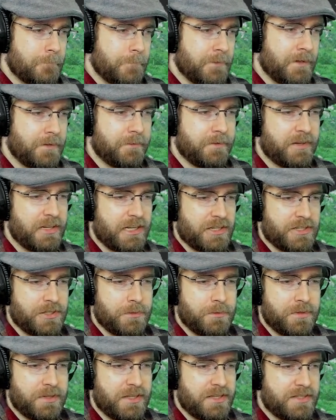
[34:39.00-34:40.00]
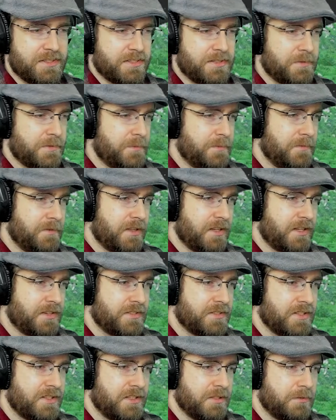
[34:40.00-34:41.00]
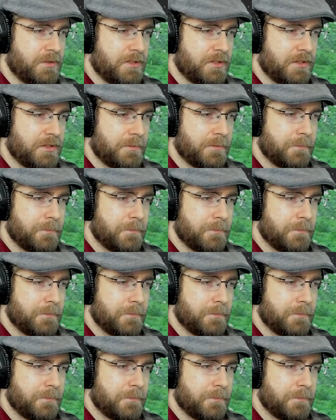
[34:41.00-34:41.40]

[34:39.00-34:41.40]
Oh, we've got 2 of these things to deal with.